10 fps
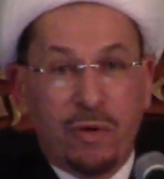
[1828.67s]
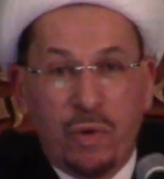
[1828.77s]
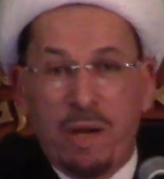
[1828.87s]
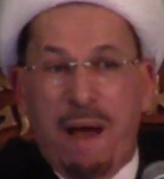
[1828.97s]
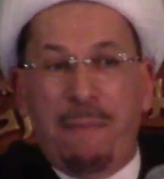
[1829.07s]

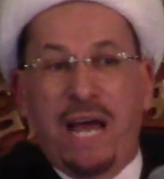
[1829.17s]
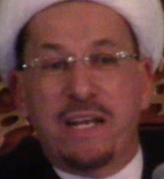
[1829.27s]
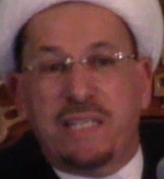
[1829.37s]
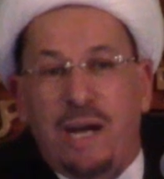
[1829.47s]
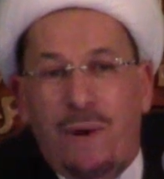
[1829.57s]
Imam Ali
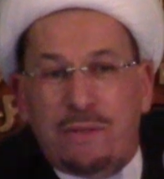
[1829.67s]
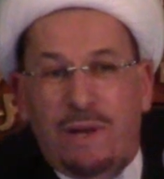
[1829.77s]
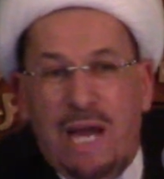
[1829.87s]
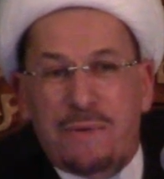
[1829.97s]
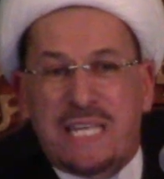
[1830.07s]

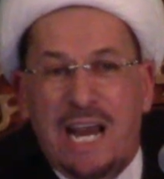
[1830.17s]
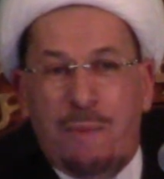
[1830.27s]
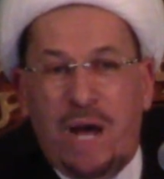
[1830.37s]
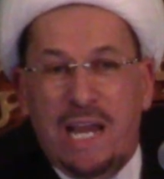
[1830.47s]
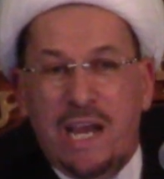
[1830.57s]
salawatullah wa salamu
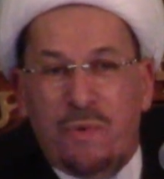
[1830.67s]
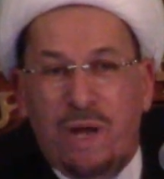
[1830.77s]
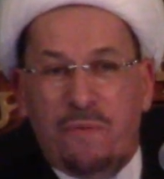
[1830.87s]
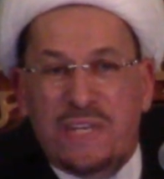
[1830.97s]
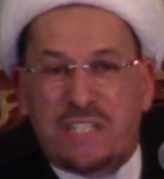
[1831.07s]
alayhi, in one
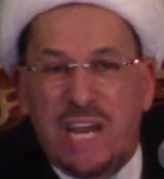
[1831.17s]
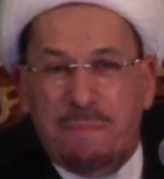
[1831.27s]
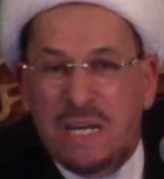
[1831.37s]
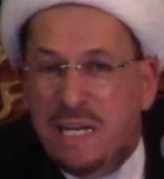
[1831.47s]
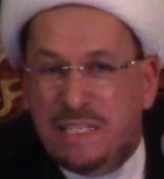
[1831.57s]
of his
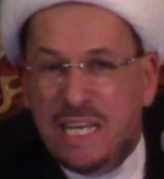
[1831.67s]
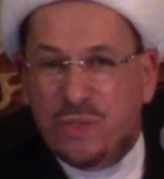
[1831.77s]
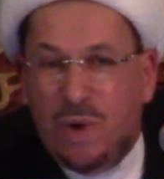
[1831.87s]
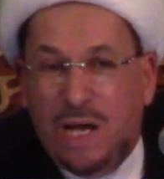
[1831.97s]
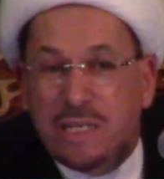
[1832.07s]
statements, he says
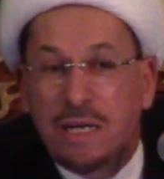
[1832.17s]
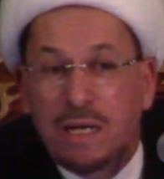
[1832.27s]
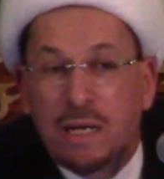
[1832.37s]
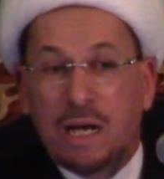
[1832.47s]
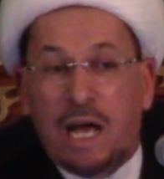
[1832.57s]
what?
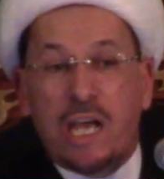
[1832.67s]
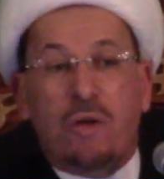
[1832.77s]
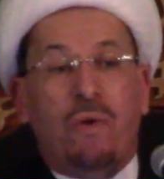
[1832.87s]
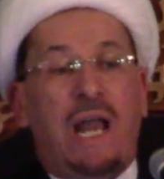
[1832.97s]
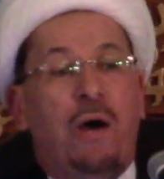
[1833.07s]

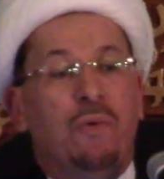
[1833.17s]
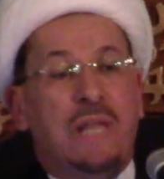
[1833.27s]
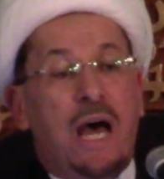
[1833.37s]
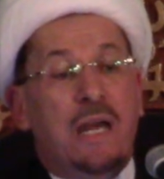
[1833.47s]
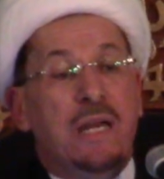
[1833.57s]
Khayrul
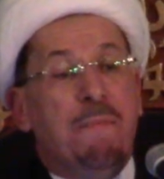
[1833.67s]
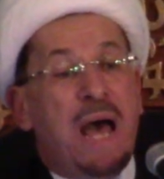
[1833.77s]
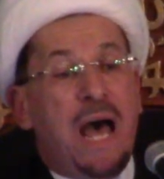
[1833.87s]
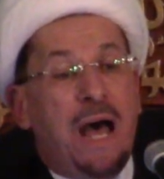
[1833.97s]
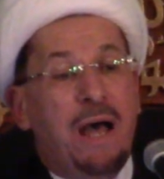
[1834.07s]
awtani
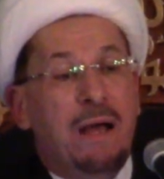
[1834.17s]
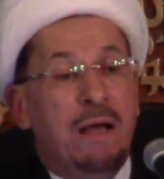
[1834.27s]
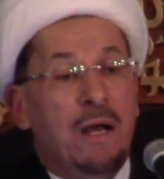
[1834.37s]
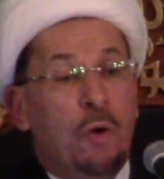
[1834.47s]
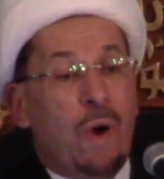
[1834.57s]
ma
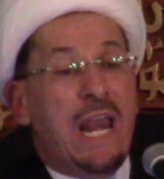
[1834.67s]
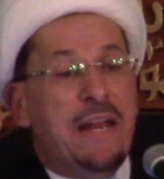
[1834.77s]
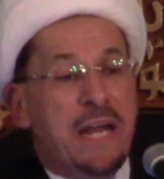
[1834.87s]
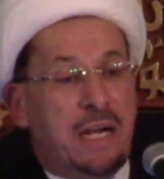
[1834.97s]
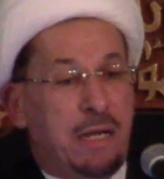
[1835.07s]

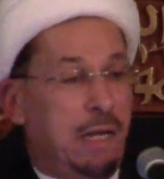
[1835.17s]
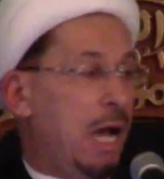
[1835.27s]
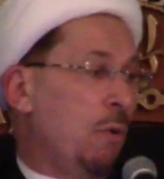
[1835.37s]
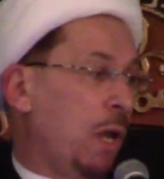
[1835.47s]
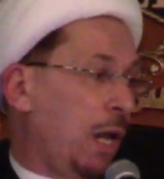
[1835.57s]
waladak. La
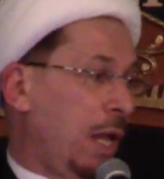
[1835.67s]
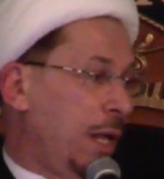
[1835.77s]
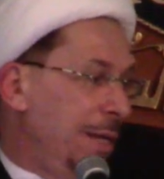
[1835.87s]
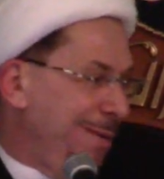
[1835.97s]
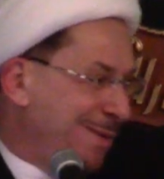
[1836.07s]
wallah.
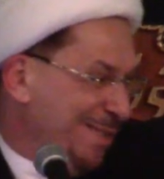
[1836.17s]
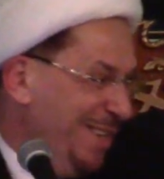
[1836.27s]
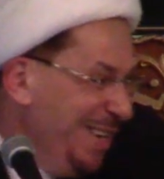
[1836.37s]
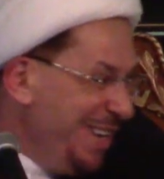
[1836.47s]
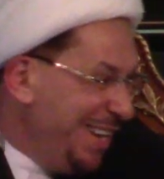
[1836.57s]

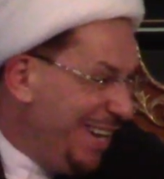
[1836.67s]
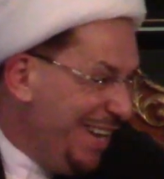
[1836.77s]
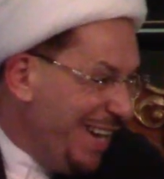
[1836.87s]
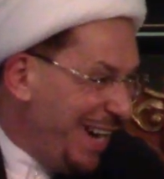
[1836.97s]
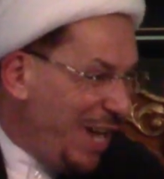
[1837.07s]

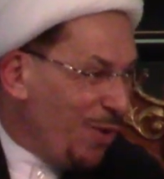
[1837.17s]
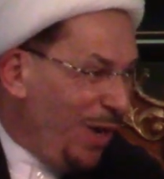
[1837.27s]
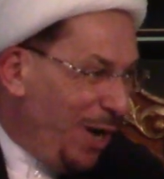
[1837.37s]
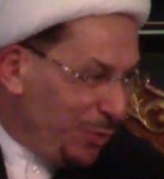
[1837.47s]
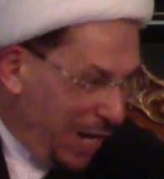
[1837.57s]
Khayrul
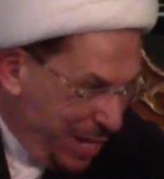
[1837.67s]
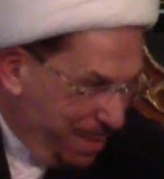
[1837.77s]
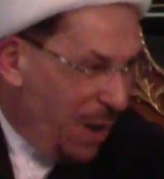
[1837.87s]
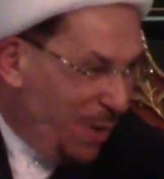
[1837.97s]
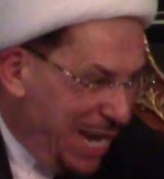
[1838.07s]
awtani
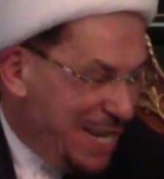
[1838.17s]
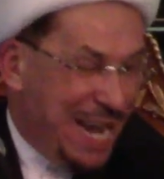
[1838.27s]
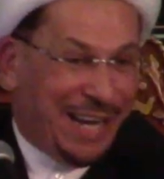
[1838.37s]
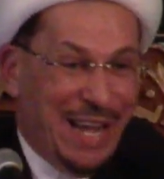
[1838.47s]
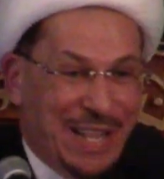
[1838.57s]
ma waladak.
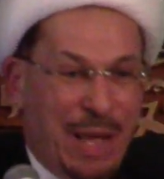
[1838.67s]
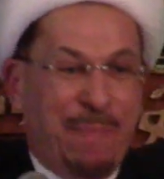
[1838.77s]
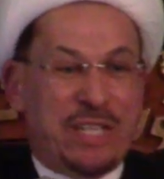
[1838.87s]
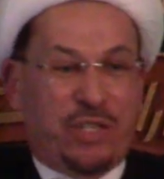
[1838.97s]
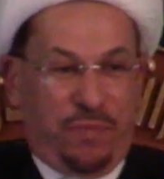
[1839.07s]
The
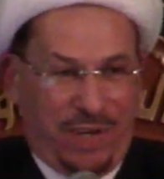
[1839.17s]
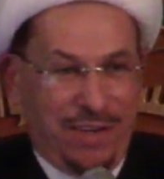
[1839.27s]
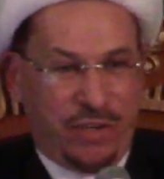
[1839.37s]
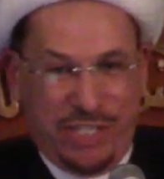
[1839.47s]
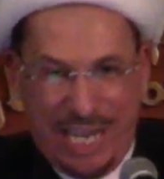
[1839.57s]
best of
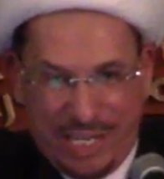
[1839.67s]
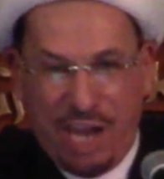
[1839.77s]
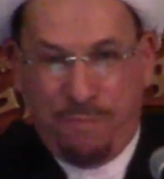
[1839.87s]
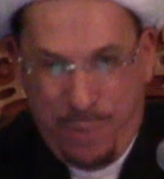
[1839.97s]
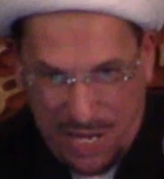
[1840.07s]
countries that gave
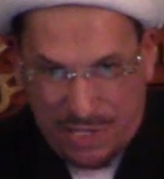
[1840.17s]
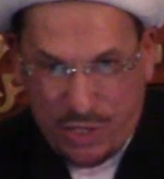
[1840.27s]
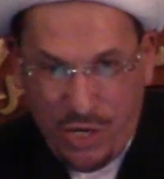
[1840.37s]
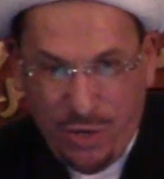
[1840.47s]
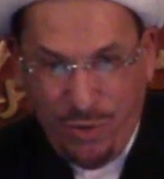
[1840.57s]
birth to
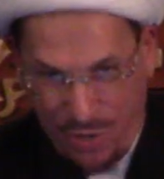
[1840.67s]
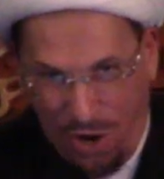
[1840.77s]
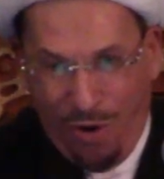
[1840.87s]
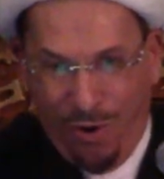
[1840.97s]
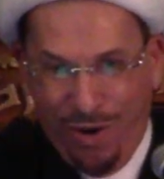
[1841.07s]
you?
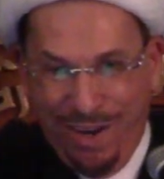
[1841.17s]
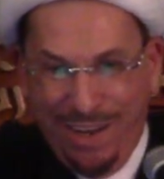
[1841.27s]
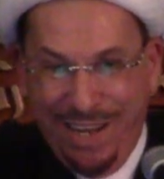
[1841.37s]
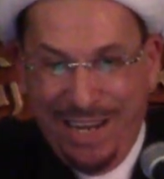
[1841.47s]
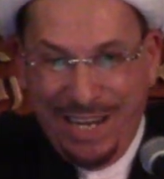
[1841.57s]
No.
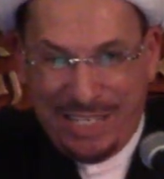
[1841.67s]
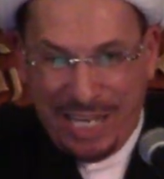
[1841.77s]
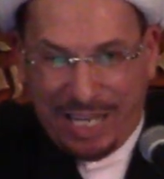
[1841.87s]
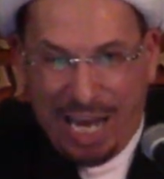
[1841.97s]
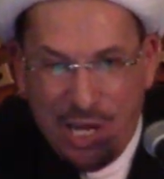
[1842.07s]
He said
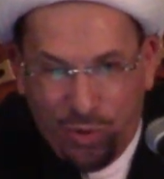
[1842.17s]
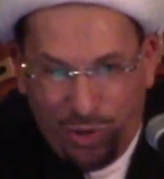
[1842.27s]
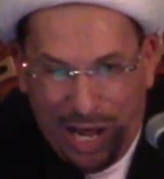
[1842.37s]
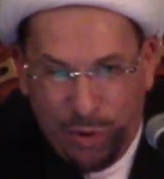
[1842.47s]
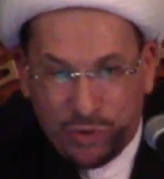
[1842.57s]
Khayrul
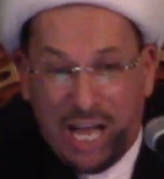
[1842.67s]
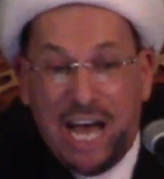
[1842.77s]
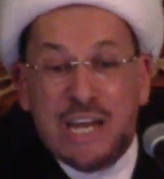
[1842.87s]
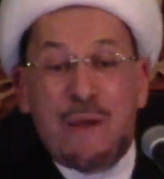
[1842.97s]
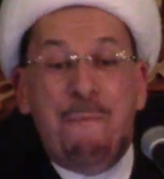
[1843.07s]

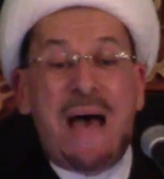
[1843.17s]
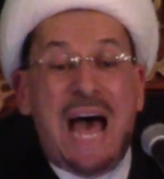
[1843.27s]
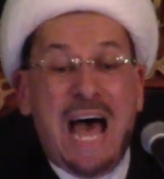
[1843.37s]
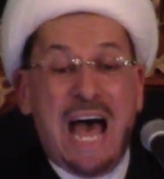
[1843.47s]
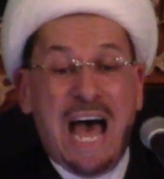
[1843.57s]
awtani
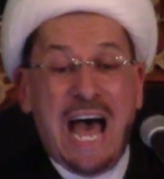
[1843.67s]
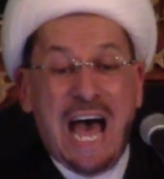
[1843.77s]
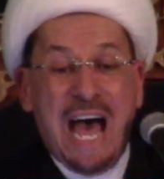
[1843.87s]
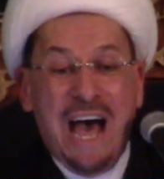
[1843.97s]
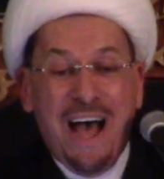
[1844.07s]
ma